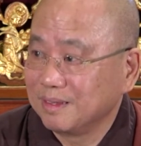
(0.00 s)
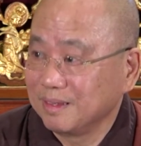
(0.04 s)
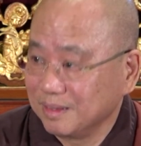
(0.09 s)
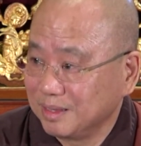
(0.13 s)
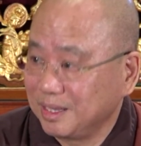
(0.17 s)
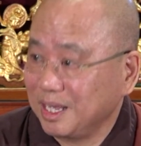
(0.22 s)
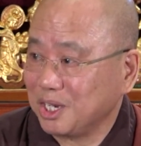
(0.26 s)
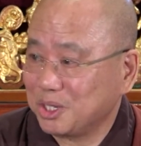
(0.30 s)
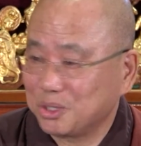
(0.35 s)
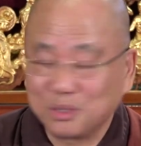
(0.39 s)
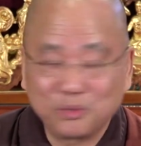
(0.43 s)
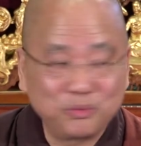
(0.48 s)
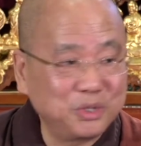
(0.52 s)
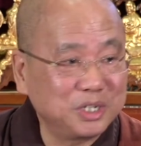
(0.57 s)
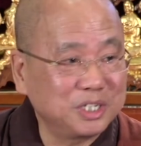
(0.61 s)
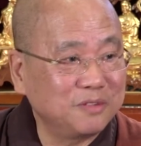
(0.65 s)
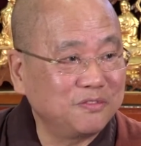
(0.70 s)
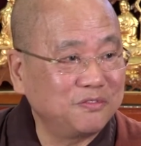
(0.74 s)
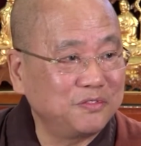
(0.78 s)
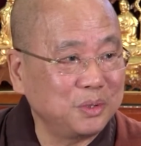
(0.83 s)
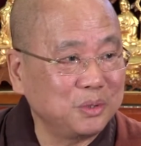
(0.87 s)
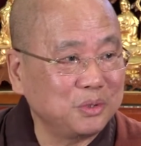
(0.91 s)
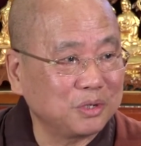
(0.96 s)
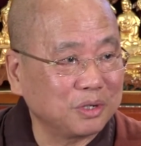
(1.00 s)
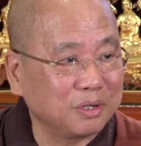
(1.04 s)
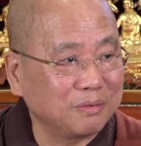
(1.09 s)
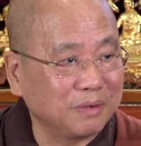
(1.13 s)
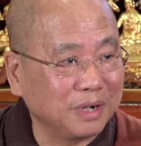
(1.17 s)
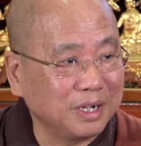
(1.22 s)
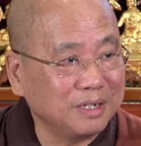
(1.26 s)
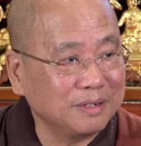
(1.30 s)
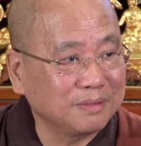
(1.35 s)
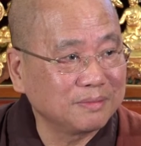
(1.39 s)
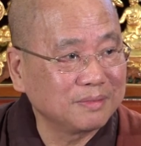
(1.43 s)
That's your recent future,
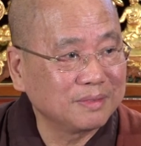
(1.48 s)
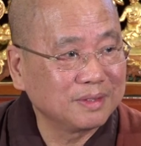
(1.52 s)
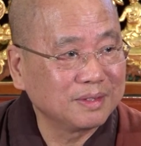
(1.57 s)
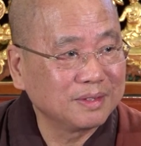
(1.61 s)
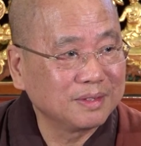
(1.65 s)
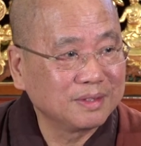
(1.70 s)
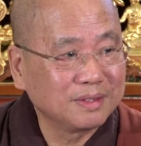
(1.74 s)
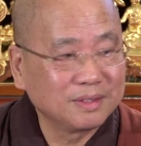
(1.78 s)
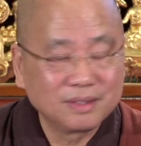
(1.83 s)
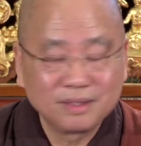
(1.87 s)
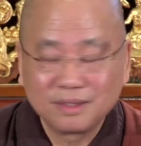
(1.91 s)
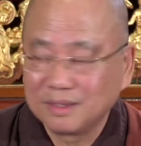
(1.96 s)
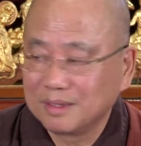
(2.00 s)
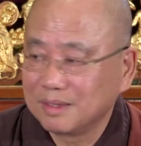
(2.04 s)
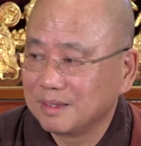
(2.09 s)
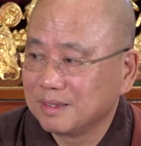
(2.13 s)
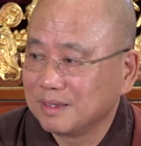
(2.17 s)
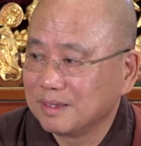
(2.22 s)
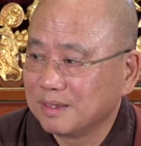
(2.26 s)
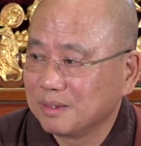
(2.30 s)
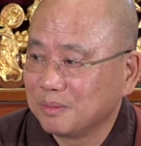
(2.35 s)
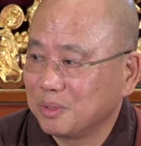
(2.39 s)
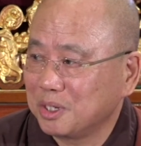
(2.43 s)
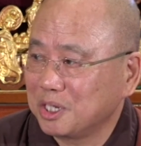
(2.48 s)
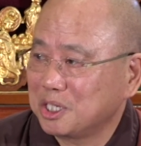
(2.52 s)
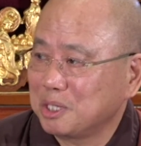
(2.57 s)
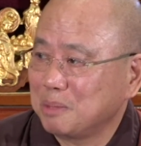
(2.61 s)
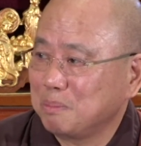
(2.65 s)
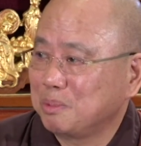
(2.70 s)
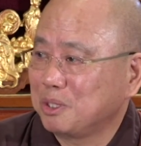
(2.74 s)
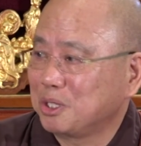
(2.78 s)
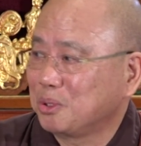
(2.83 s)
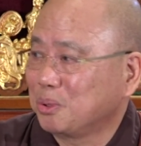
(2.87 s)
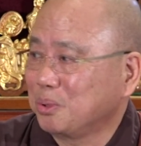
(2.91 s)
right? What is
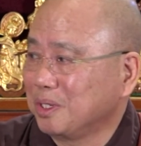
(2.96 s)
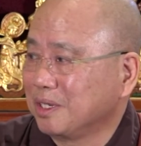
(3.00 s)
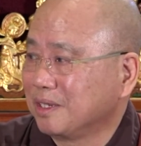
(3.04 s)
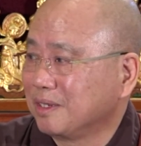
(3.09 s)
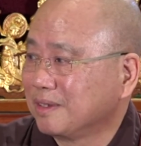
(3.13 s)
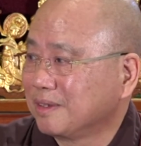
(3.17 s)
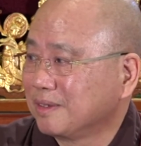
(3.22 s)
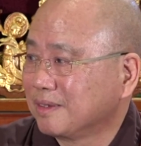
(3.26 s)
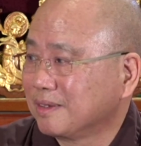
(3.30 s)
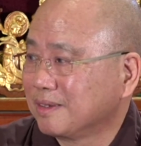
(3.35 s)
in between?